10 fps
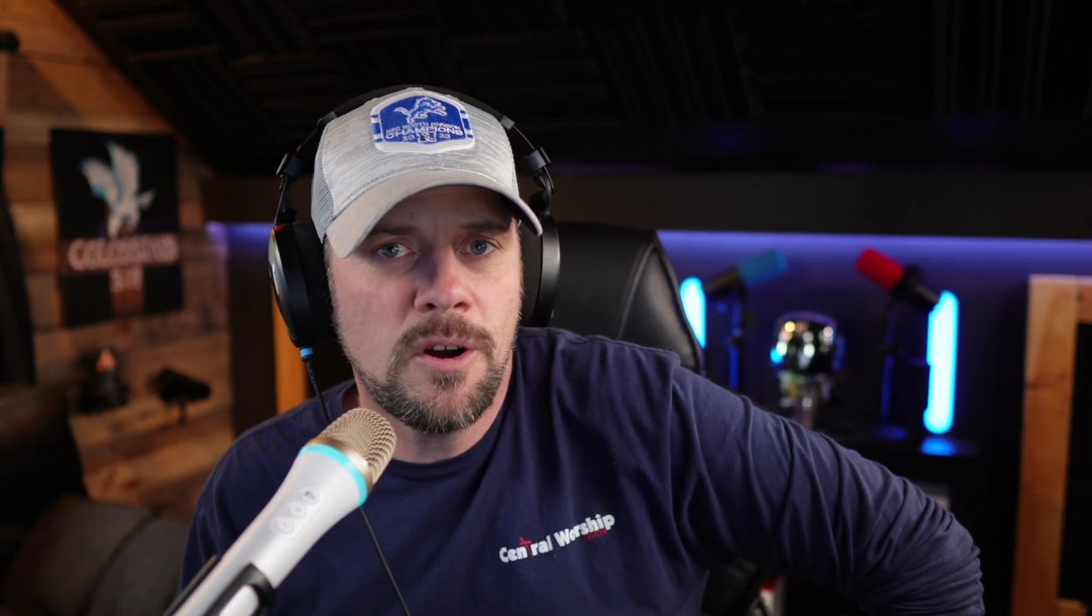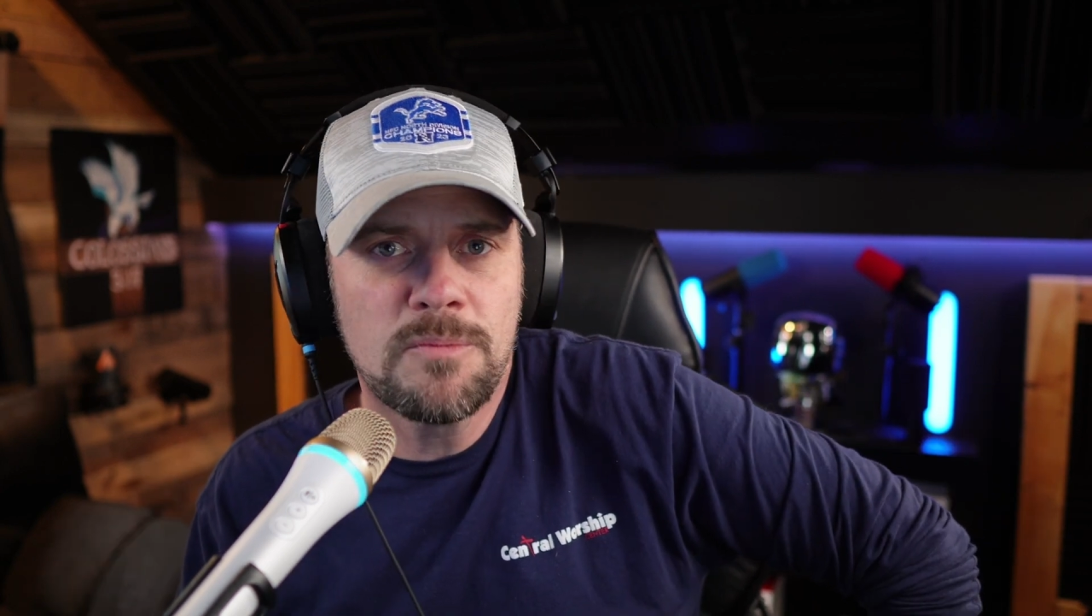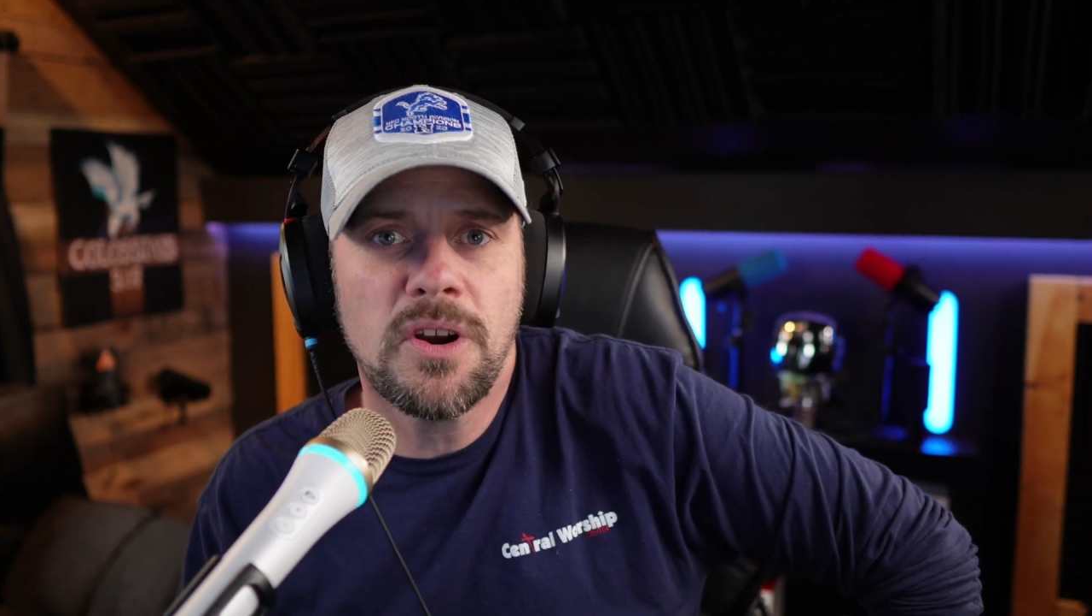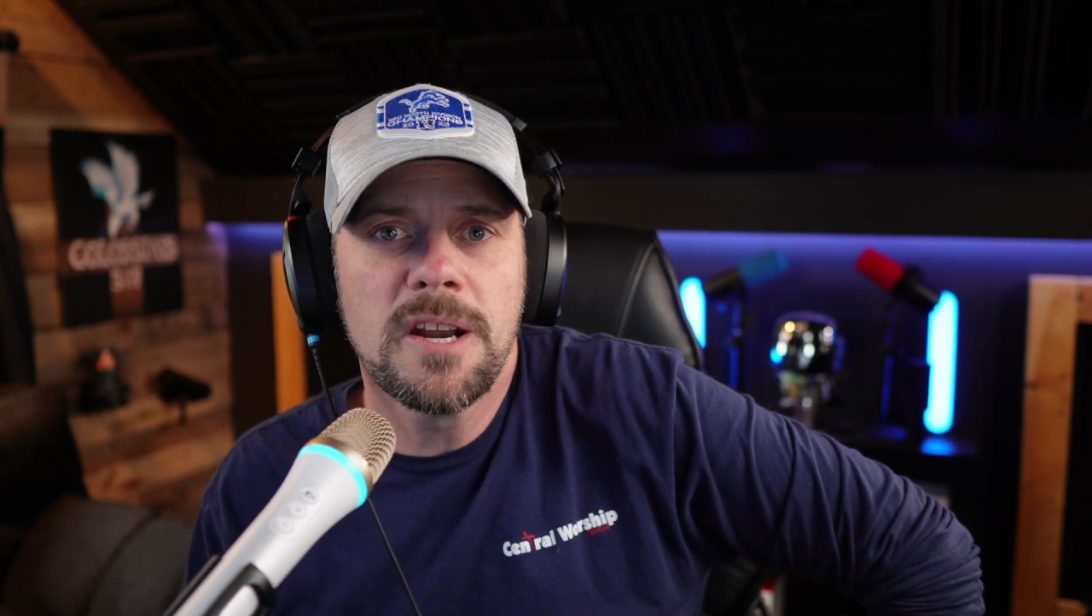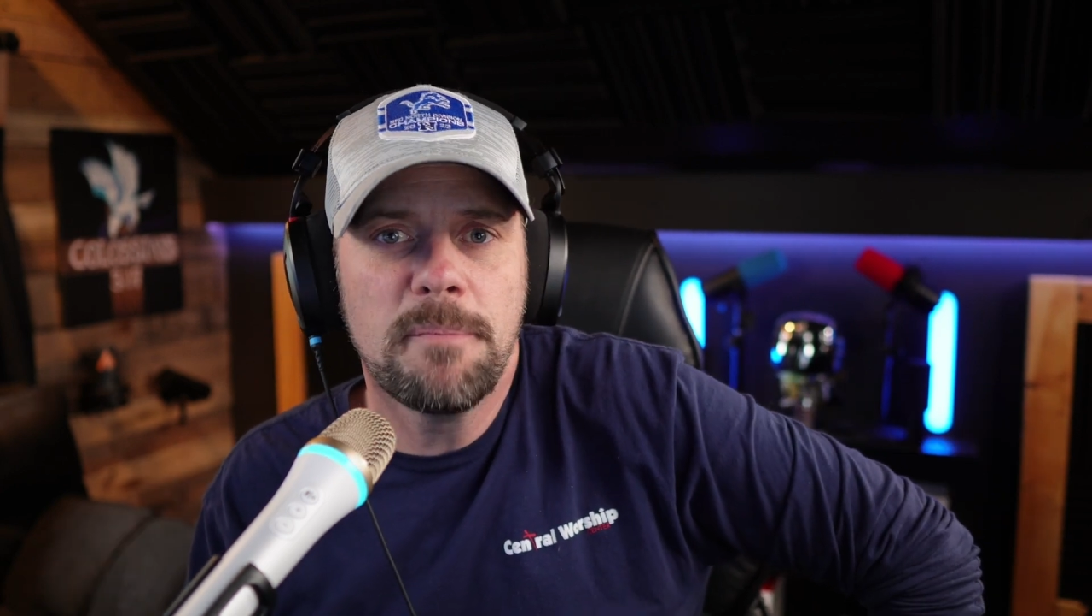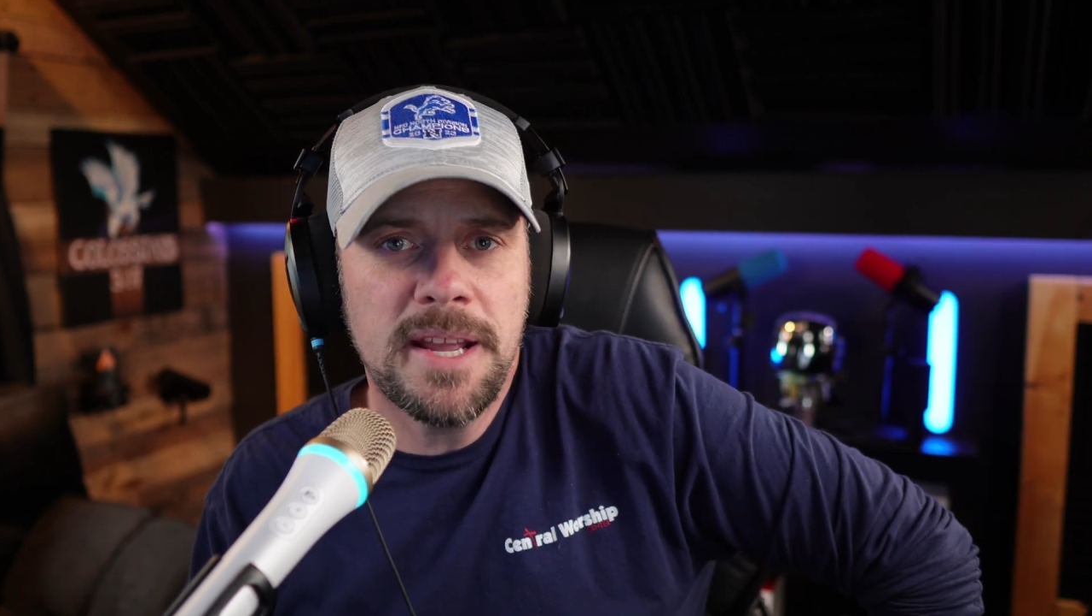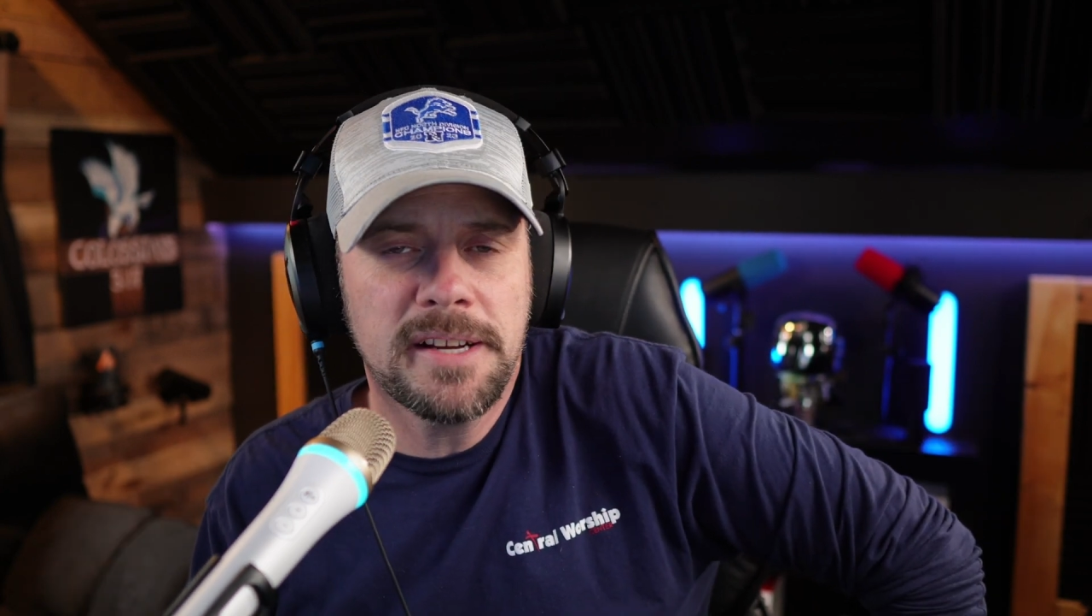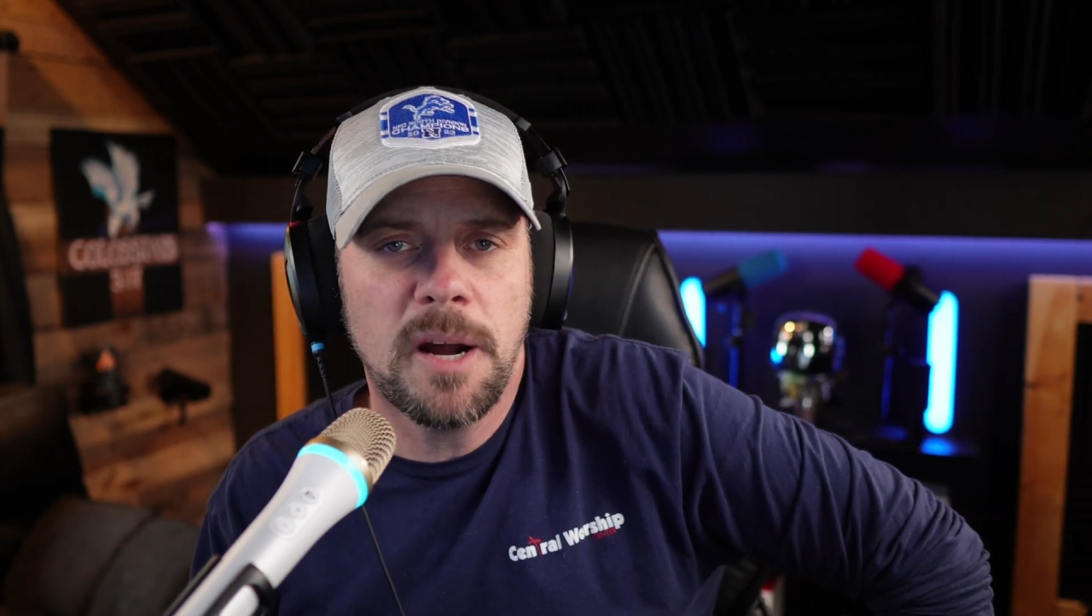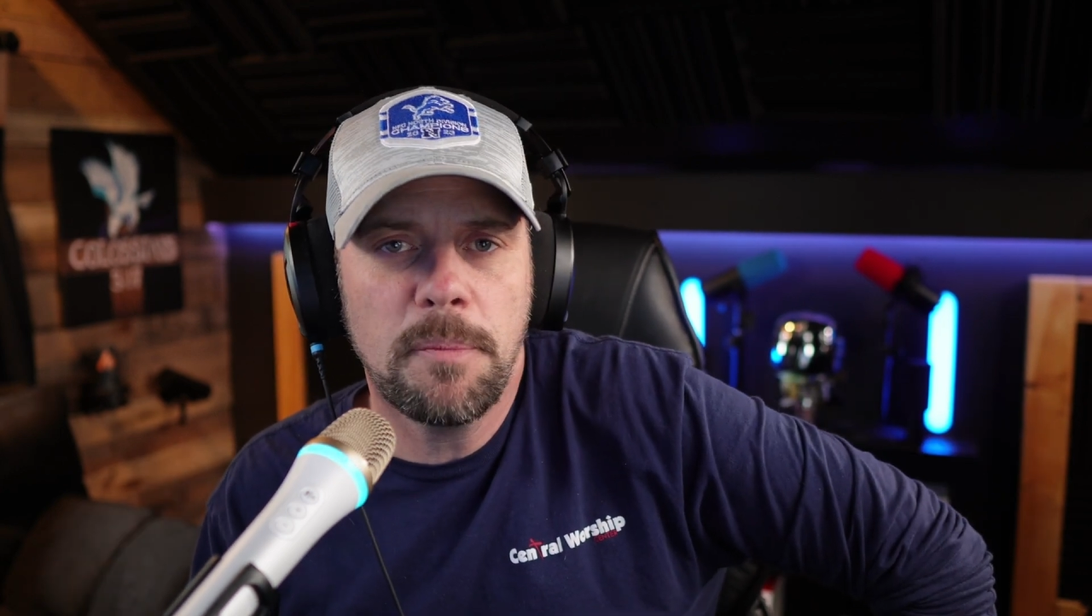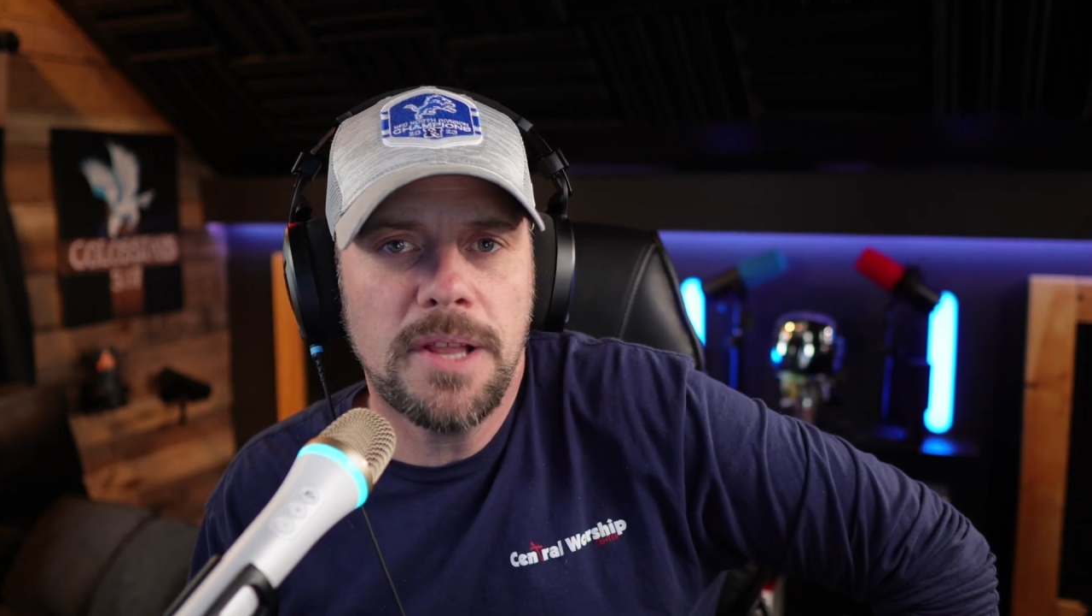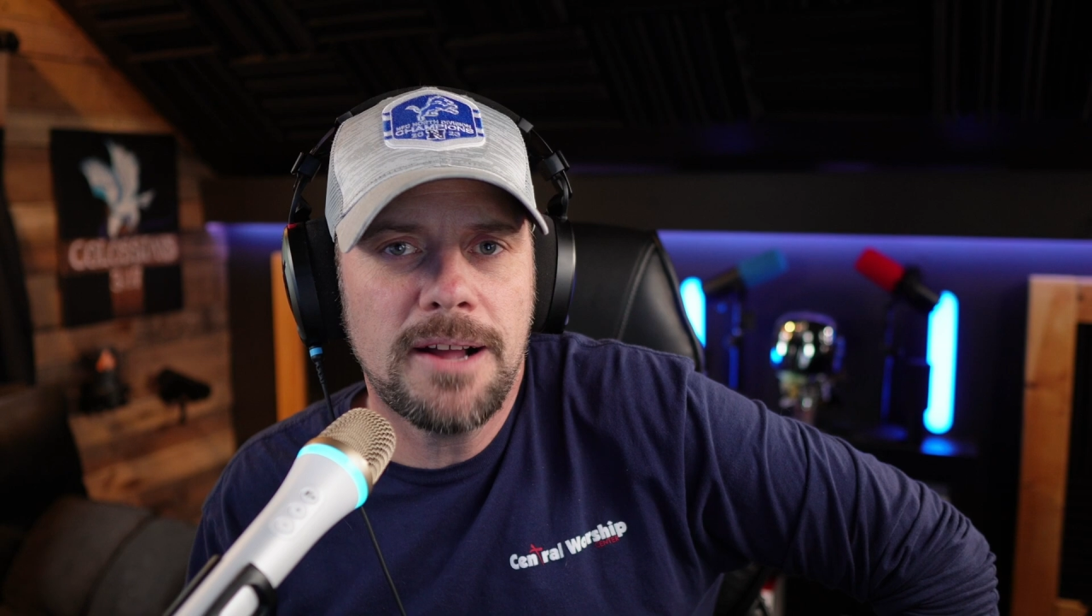I'm trying to bang a couple